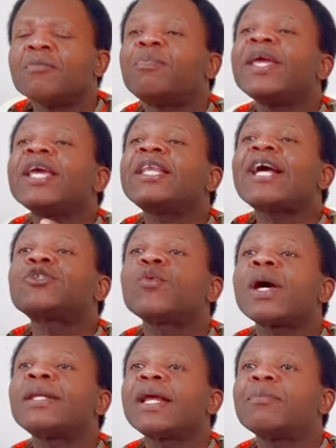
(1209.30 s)
Be that
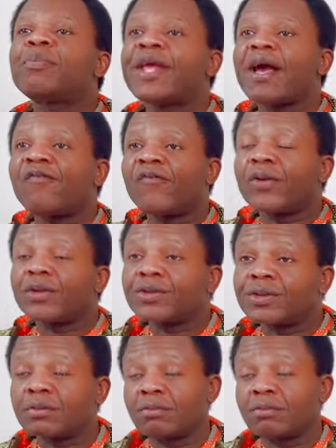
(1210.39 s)
one that bear fruit.